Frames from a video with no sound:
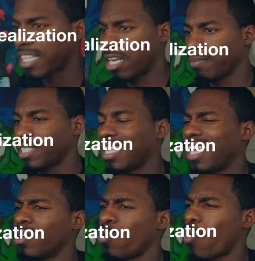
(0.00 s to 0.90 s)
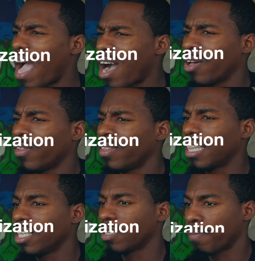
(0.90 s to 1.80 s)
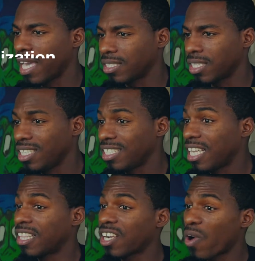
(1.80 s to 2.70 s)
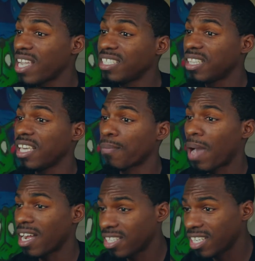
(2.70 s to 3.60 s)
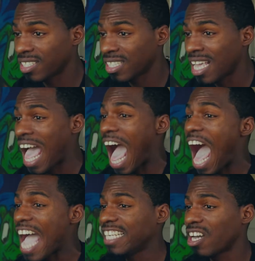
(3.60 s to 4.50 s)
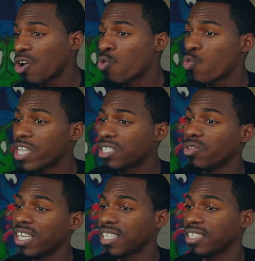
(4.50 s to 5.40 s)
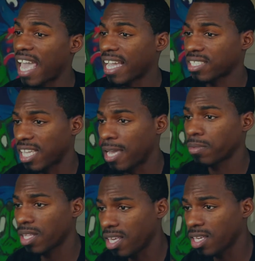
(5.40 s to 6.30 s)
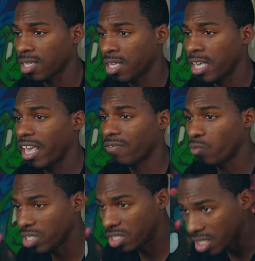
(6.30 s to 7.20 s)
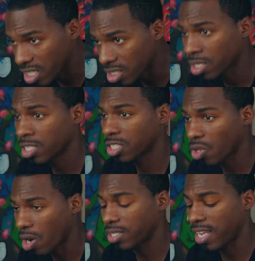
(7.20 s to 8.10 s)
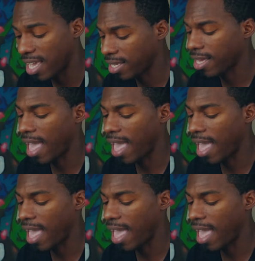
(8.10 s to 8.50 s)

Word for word: at him and said, Wow, that looks amazing. He said, The crazy thing about it is, I know we could do the exact same thing if we just start taking